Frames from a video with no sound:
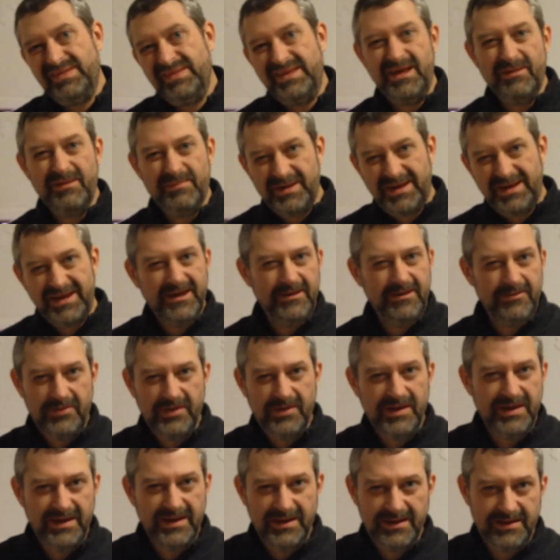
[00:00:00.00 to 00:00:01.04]
gimmicky
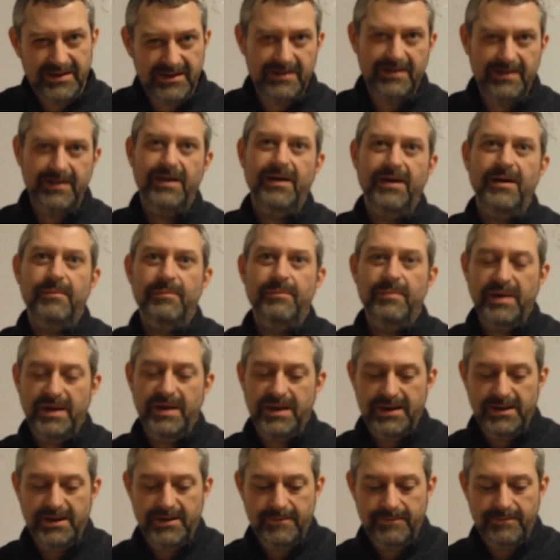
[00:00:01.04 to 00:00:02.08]
thing.
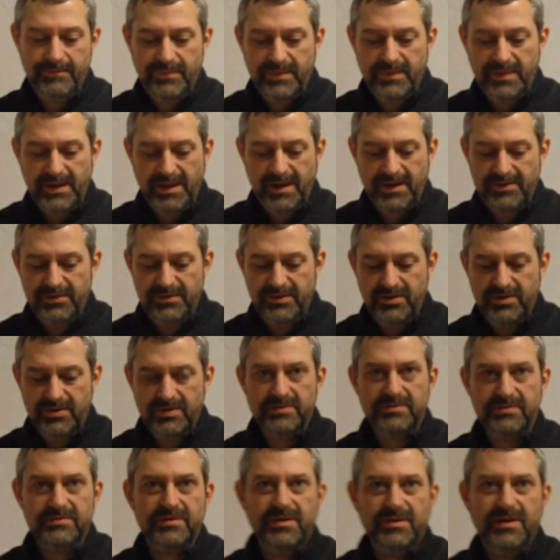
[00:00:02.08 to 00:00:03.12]
But um, uh, we
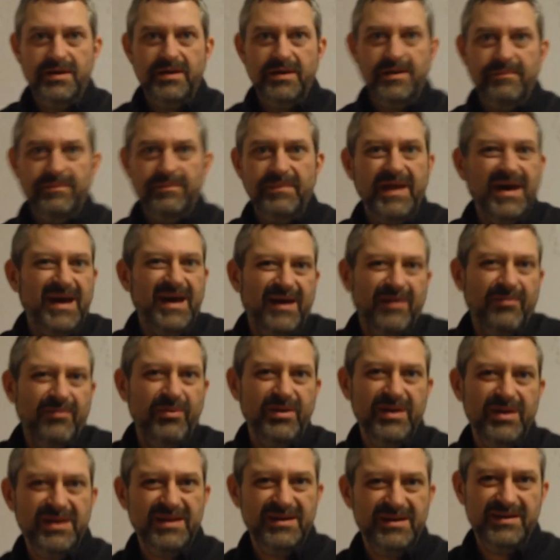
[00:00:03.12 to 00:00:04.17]
didn't can, need it for that. Yeah,
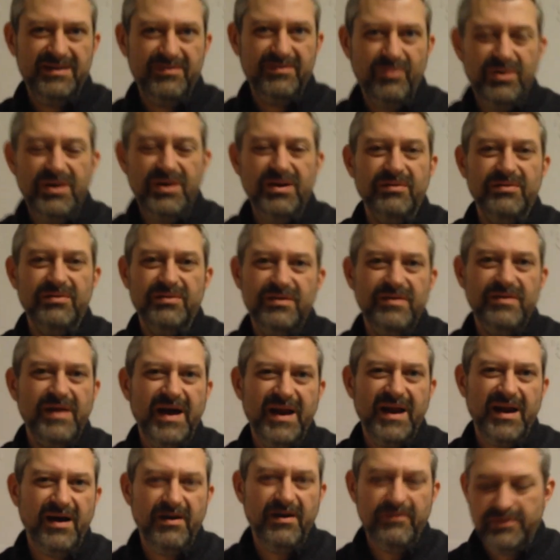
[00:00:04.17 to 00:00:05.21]
we didn't. We don't do
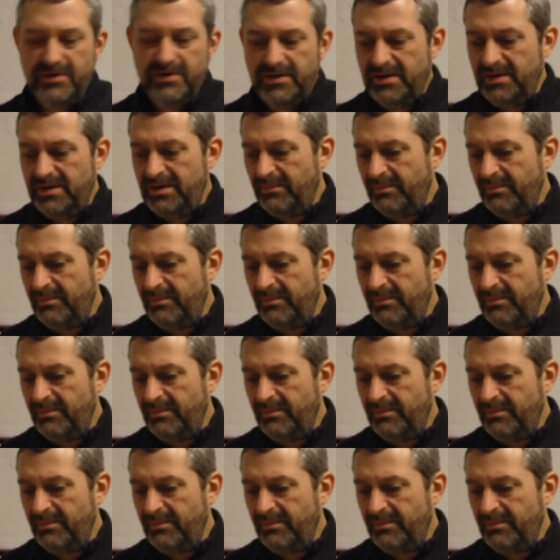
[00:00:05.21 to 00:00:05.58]
that often.